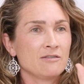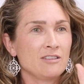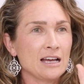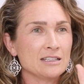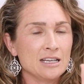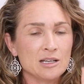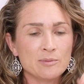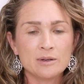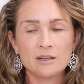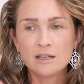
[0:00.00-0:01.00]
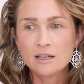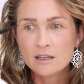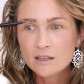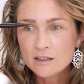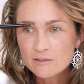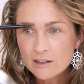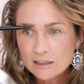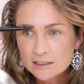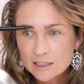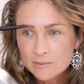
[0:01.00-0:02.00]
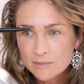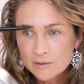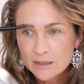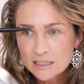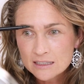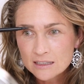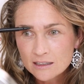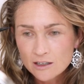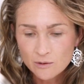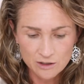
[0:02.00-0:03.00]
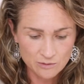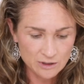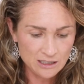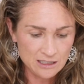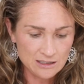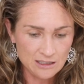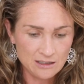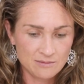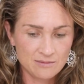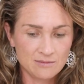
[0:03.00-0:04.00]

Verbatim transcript: flat tip. The felt tip makes it go on really easy.